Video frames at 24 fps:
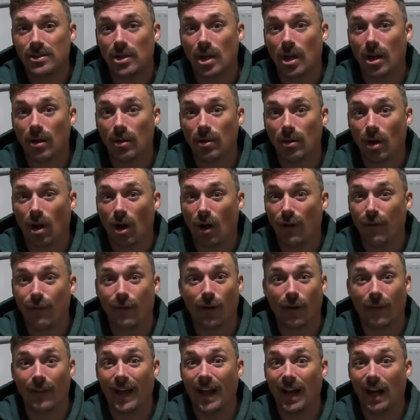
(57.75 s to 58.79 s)
So I
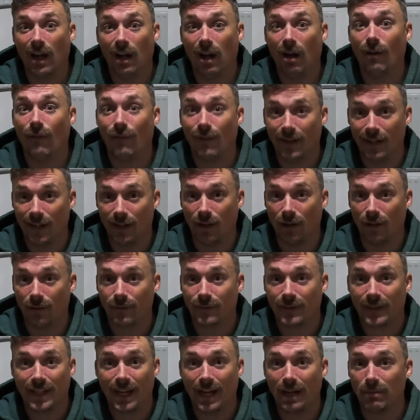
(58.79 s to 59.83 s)
feel on that lovely, and
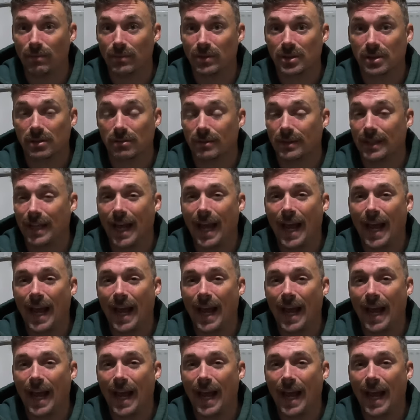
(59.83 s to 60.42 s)
I've camped